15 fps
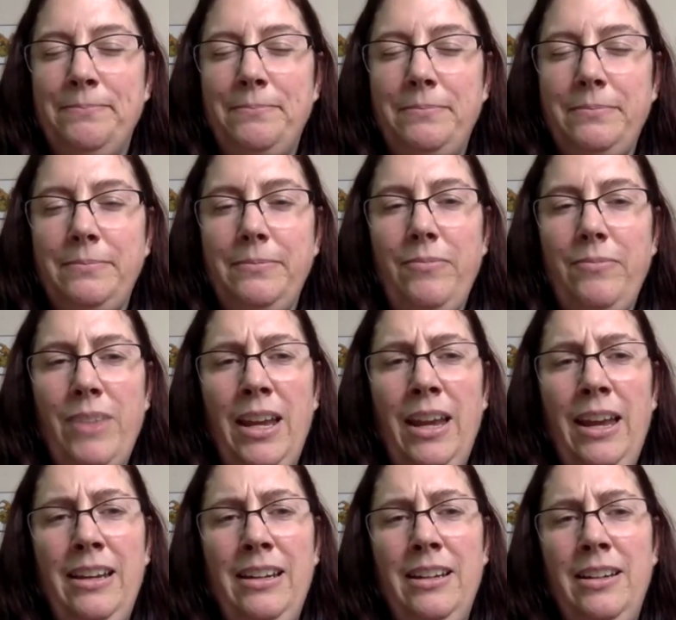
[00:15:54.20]
Mm-hmm.
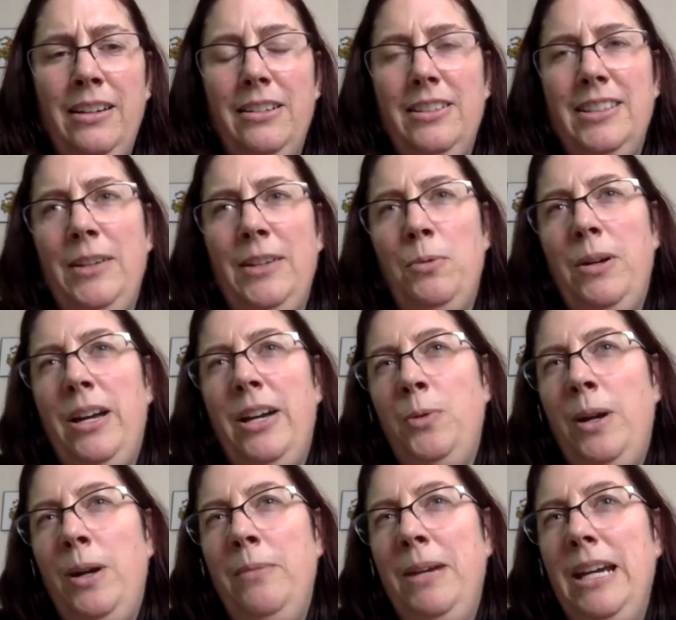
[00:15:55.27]
And then it's like, well, how
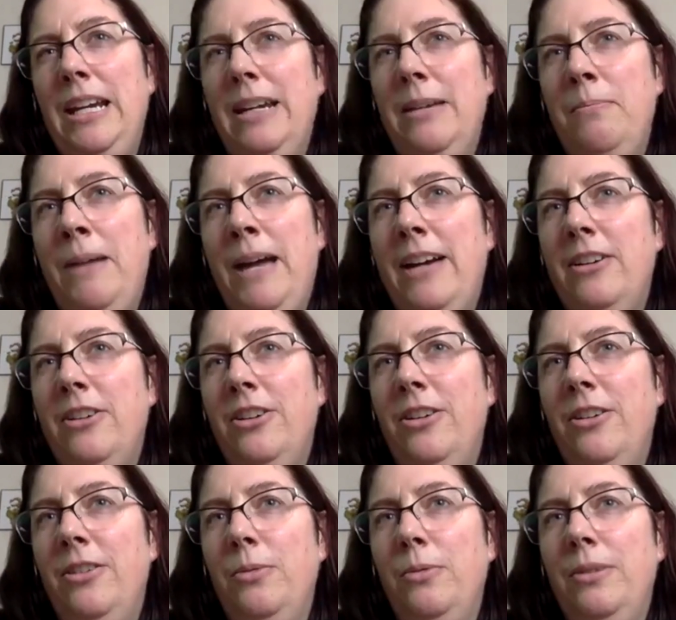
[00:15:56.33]
do I make it
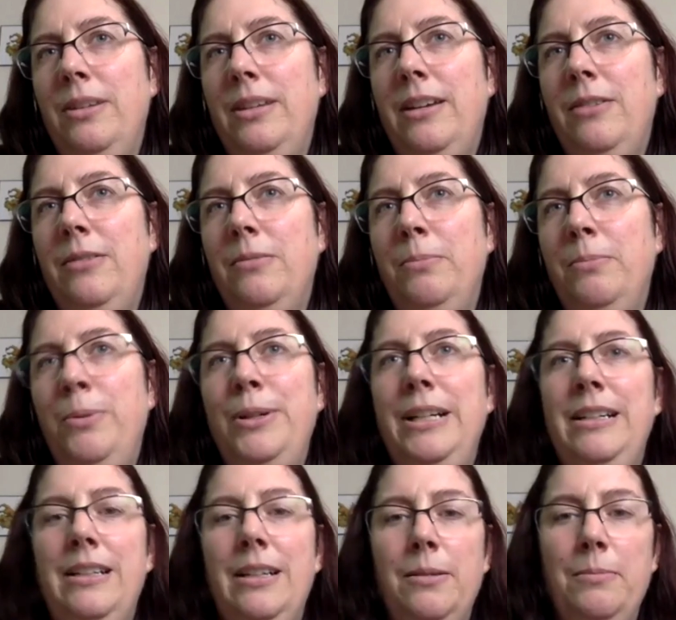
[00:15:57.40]
matter without
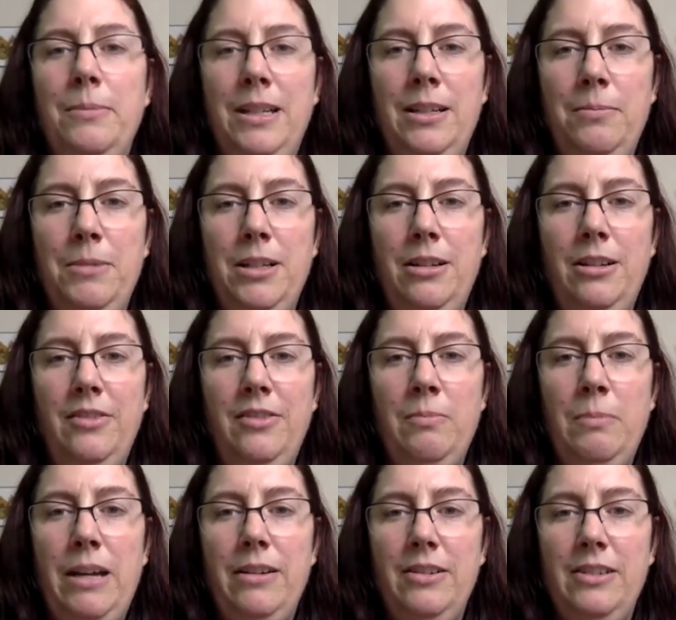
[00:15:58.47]
putting them in the middle of
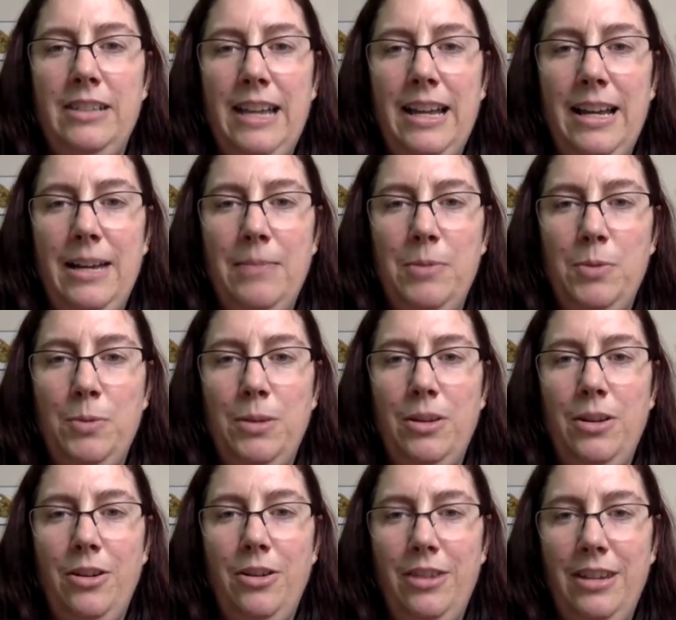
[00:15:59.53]
modern times with
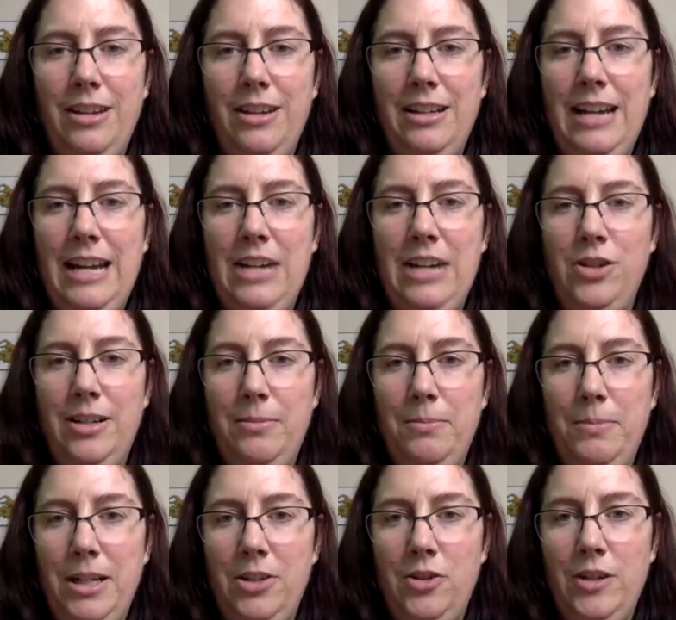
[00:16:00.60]
all the hatred and
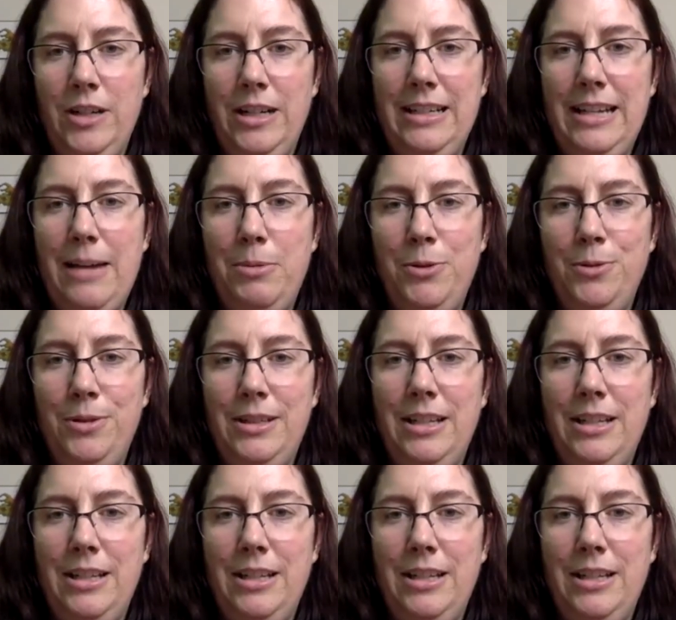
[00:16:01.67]
bigotry and taboos that